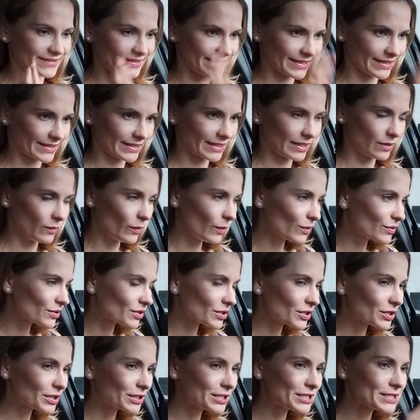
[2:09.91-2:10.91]
exactly
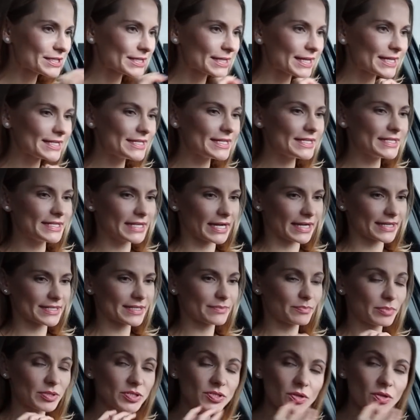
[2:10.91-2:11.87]
what this lady does.